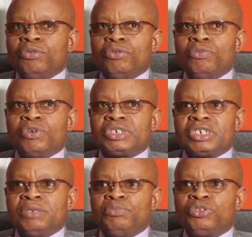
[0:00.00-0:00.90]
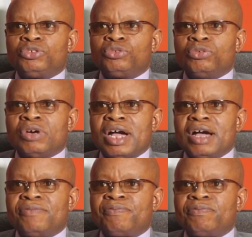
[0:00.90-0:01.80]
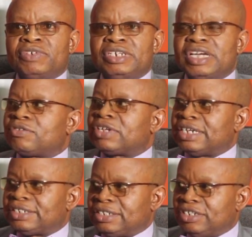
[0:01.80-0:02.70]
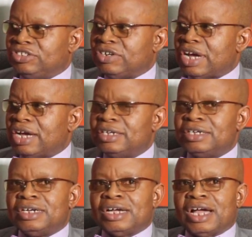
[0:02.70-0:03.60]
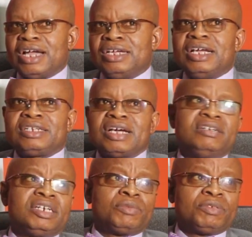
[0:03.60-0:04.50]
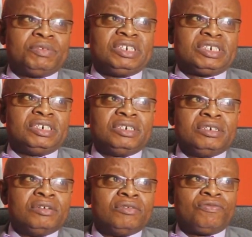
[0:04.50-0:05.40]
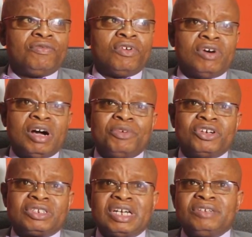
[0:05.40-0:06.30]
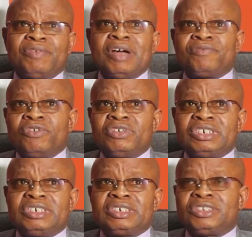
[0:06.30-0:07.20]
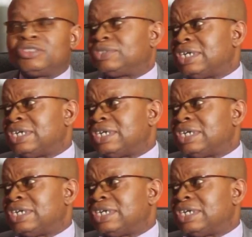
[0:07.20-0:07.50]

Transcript: who was able to have the headquarters in Nigeria and yet had responsibility for about 35 countries in